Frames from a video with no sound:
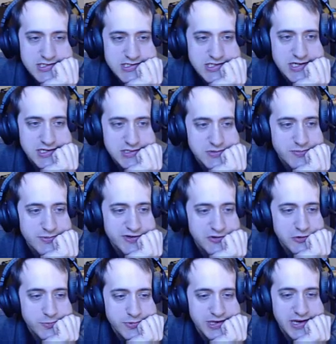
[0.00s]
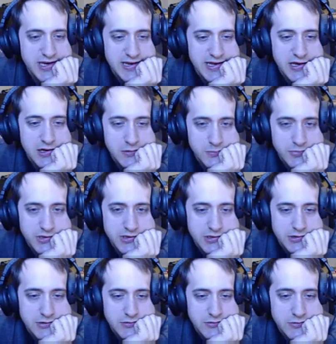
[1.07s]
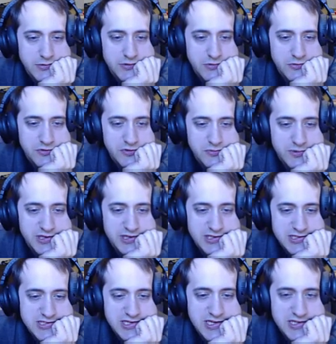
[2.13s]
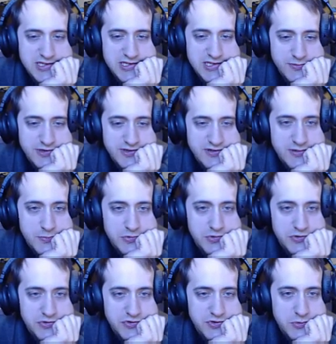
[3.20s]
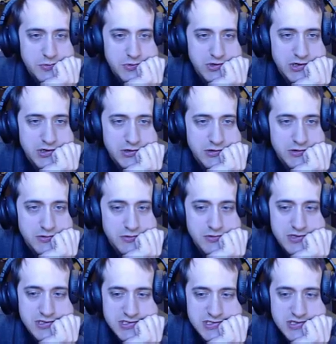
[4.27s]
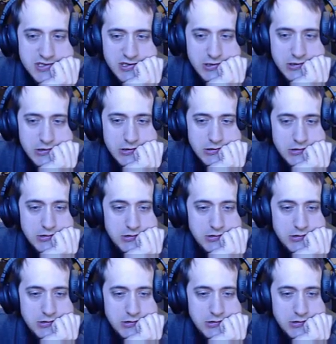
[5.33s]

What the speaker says: 6 with my duplicate out, but we drew too many estates in my temple, so we're gonna do this thing.